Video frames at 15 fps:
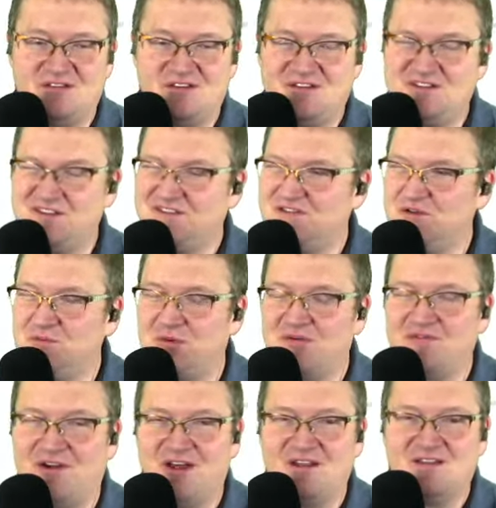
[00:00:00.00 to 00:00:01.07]
It's just super
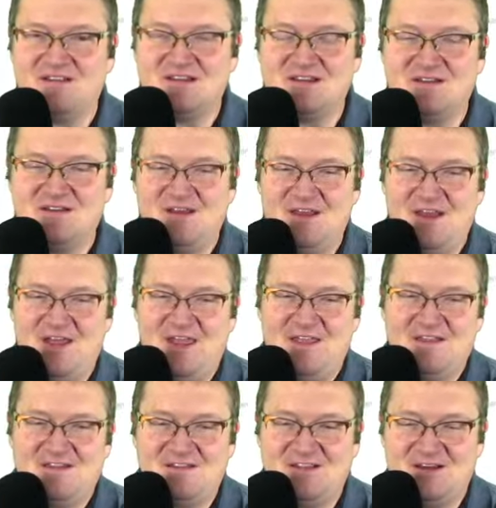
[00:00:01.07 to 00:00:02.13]
fun to
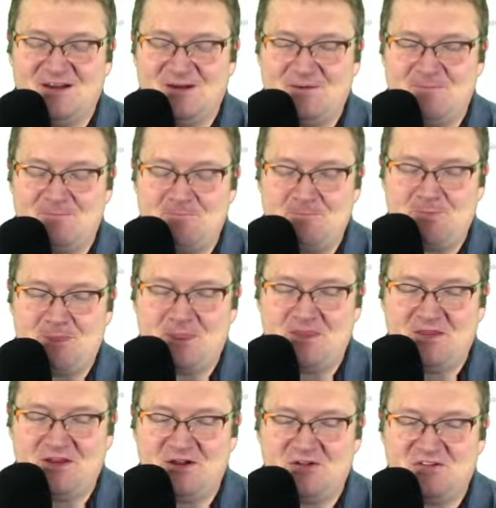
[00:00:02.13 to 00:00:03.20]

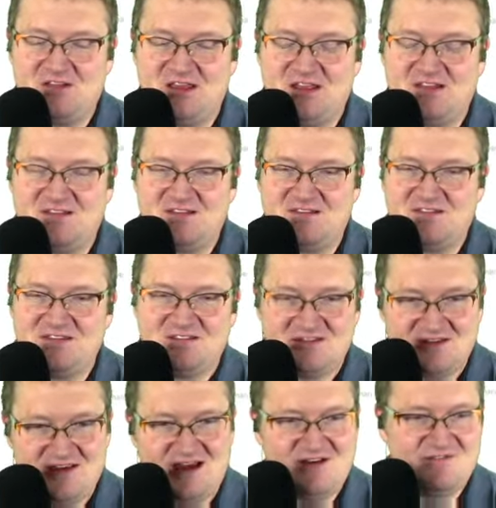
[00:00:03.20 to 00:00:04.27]
to get
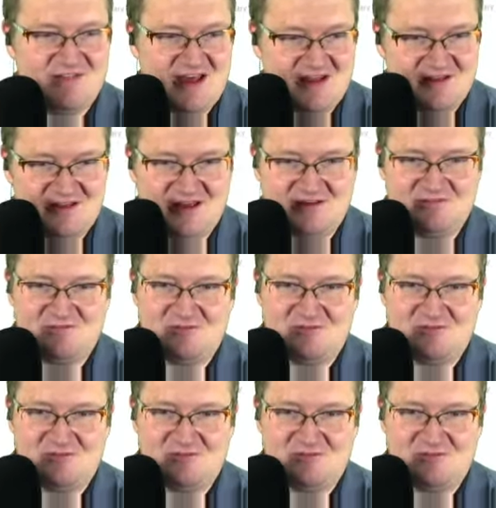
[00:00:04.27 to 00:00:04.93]
just kind of that